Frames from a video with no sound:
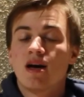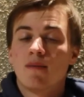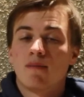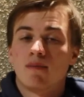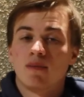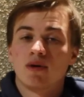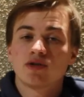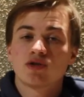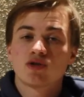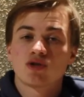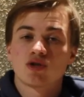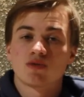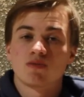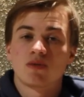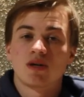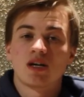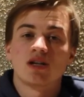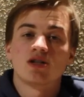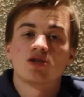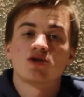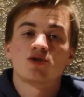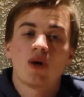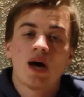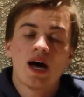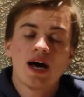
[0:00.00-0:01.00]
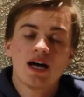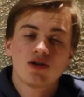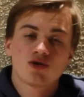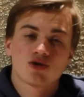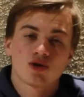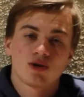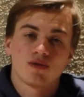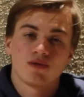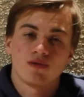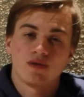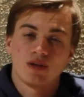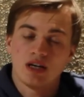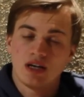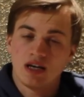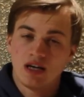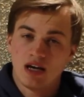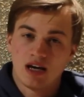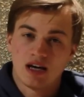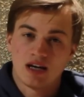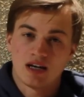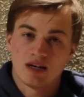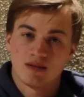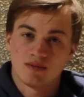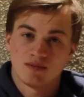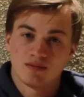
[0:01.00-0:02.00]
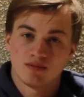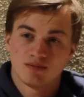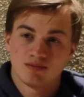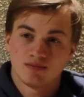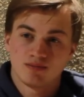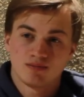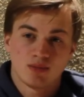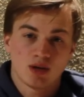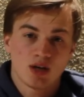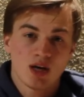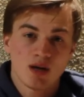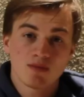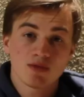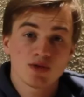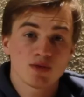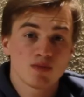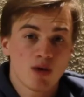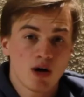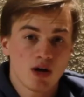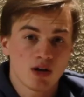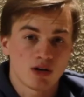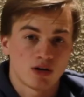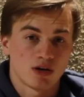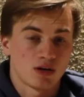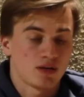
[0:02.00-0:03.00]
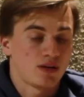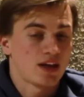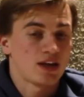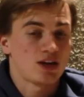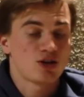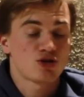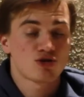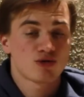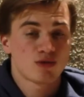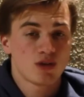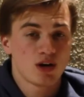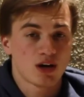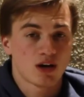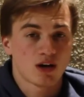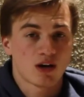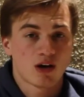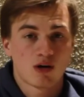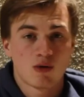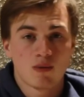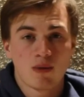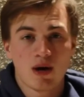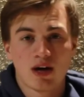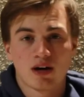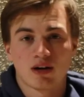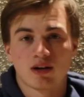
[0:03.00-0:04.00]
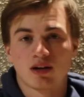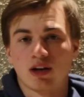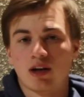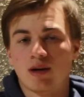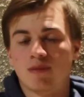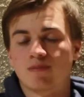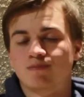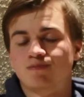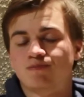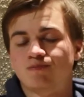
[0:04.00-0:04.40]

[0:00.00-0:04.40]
muscles begin to atrophy and become smaller. They shrink automatically.